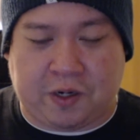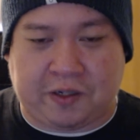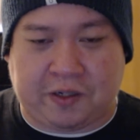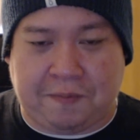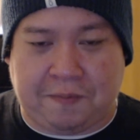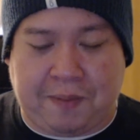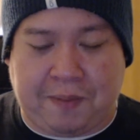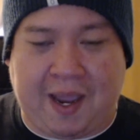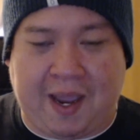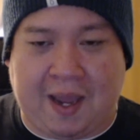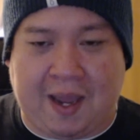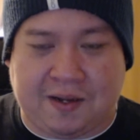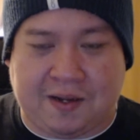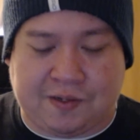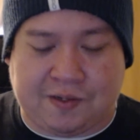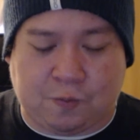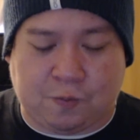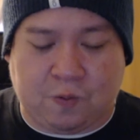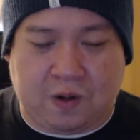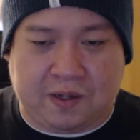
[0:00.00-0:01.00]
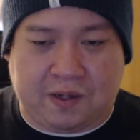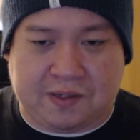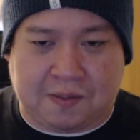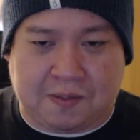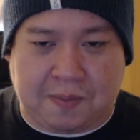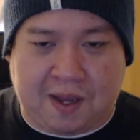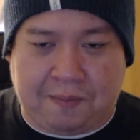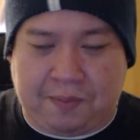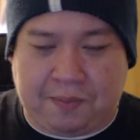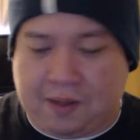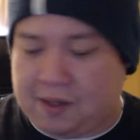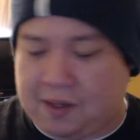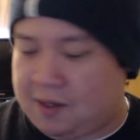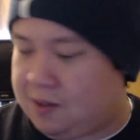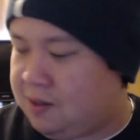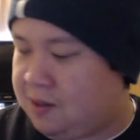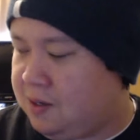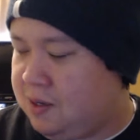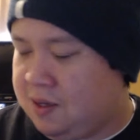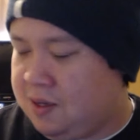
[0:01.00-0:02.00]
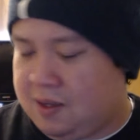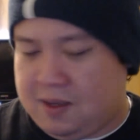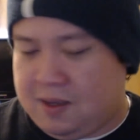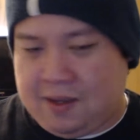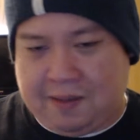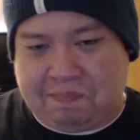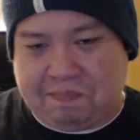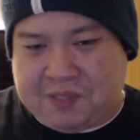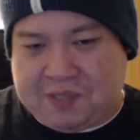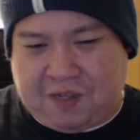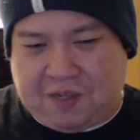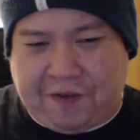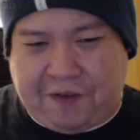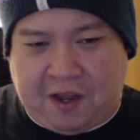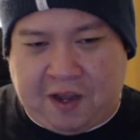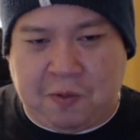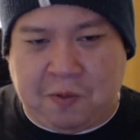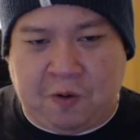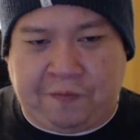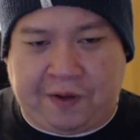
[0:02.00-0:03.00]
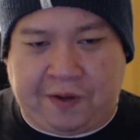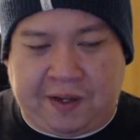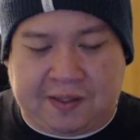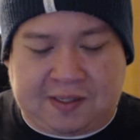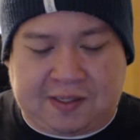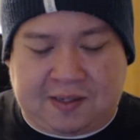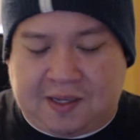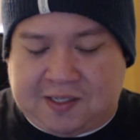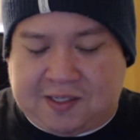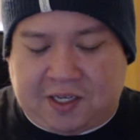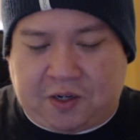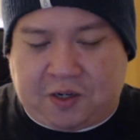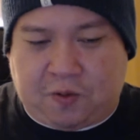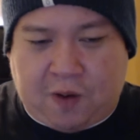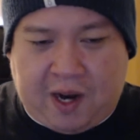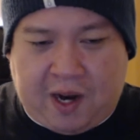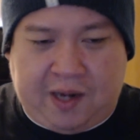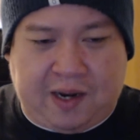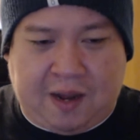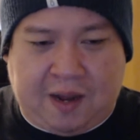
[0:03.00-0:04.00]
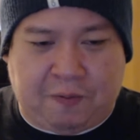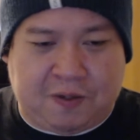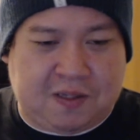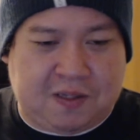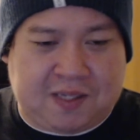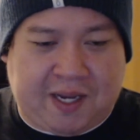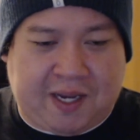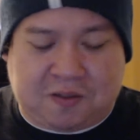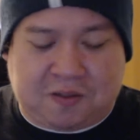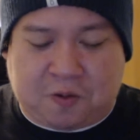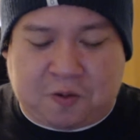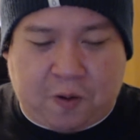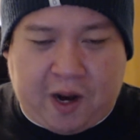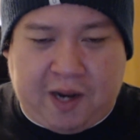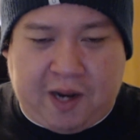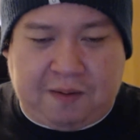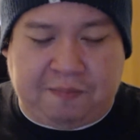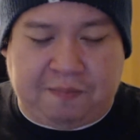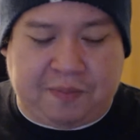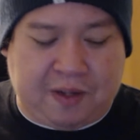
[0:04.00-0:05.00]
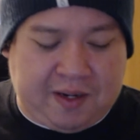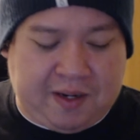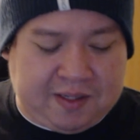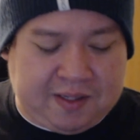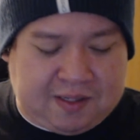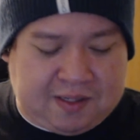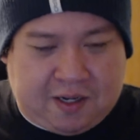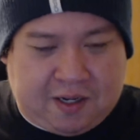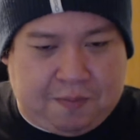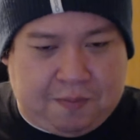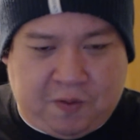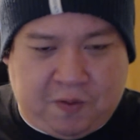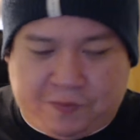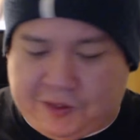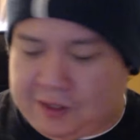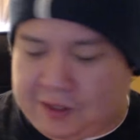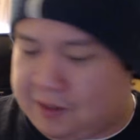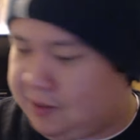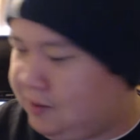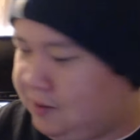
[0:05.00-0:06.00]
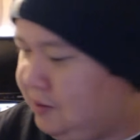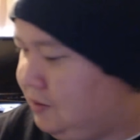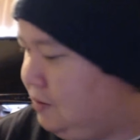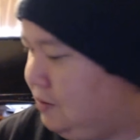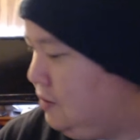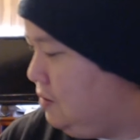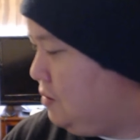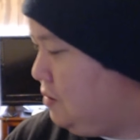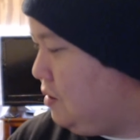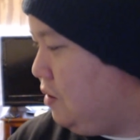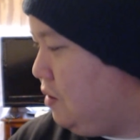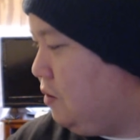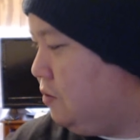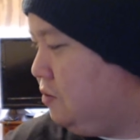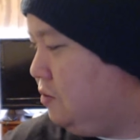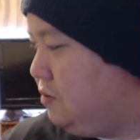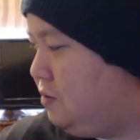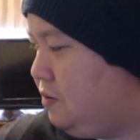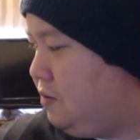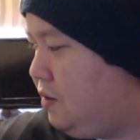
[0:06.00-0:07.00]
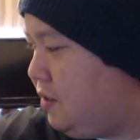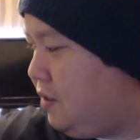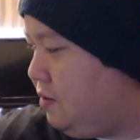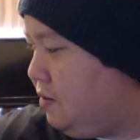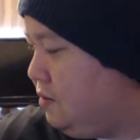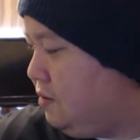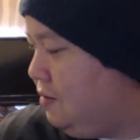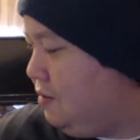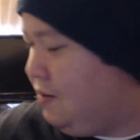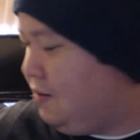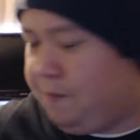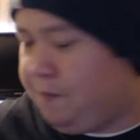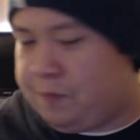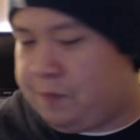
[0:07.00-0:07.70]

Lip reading: critically panned as it was, in my opinion. It's a fun movie. Is it great? I wouldn't say it's great, but it's a good movie. So yeah.